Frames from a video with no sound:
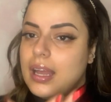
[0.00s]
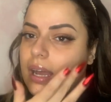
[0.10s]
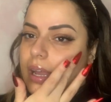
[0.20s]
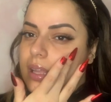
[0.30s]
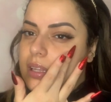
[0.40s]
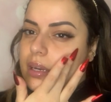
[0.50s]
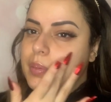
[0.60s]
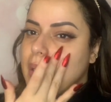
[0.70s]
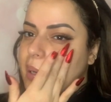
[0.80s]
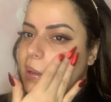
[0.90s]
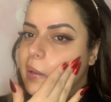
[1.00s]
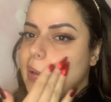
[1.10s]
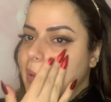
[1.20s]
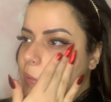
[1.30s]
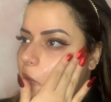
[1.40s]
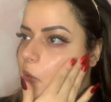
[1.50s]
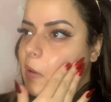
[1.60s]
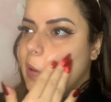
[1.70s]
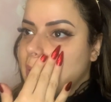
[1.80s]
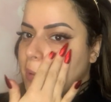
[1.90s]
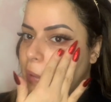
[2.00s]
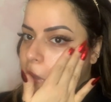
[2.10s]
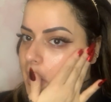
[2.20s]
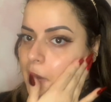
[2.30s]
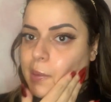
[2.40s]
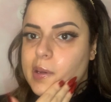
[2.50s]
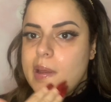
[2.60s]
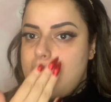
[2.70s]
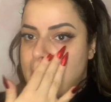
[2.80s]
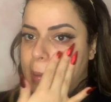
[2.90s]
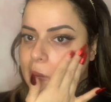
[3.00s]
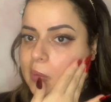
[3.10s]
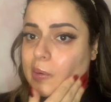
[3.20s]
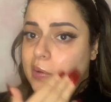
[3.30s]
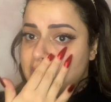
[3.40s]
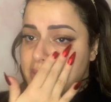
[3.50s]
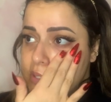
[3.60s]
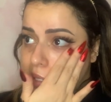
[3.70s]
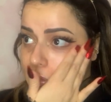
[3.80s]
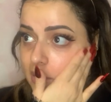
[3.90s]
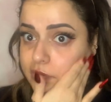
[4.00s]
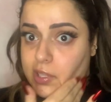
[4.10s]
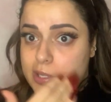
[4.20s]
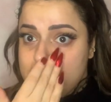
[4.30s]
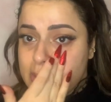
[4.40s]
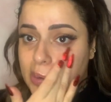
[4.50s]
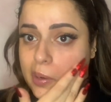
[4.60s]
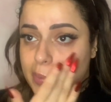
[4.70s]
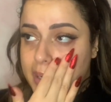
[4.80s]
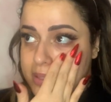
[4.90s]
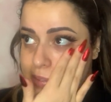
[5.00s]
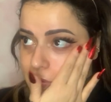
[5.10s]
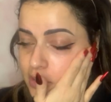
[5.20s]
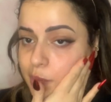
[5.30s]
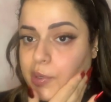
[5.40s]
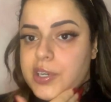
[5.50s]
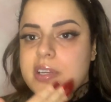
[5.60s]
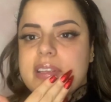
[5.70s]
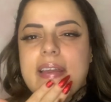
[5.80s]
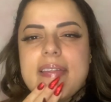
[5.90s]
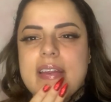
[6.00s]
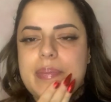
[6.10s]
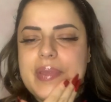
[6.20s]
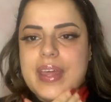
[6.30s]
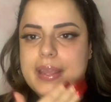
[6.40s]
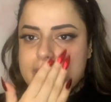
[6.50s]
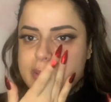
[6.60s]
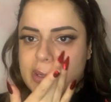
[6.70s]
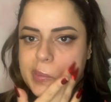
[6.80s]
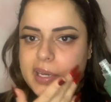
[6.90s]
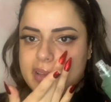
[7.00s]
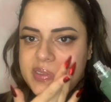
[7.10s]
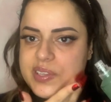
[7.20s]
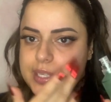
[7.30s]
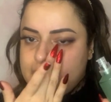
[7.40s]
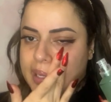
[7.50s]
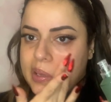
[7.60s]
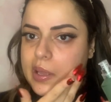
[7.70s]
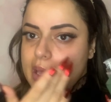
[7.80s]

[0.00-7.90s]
I ended up getting like a holiday kit, and obviously I loved it, so I wanted to splurge because I ended up getting so many of these in like